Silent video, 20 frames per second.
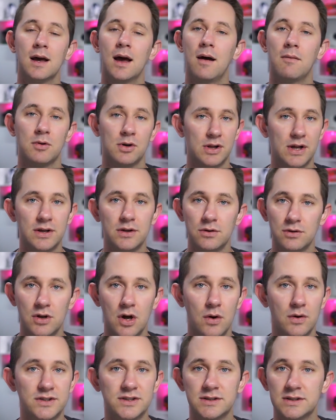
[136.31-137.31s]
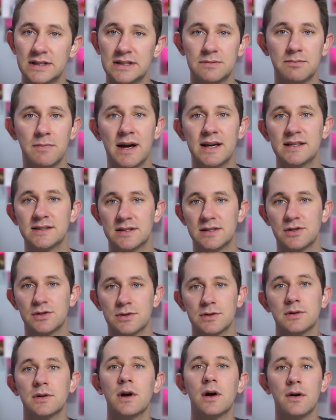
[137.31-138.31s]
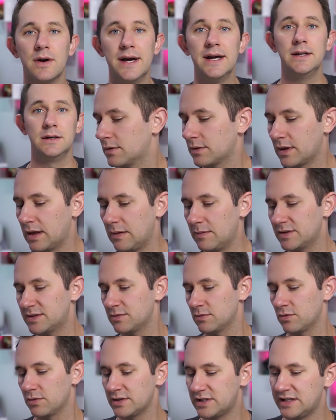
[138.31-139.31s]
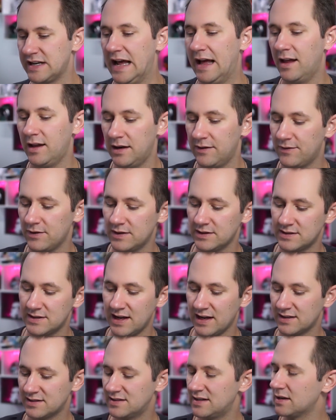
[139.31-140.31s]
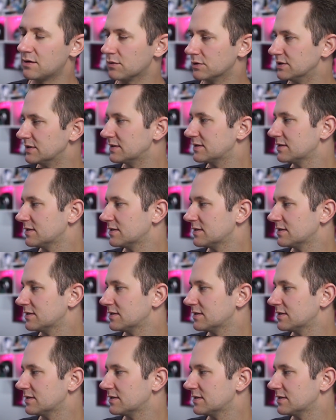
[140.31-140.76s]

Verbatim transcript: I'm gonna let you know. It's it's my decision, all right? Give me some originality for this next sequence.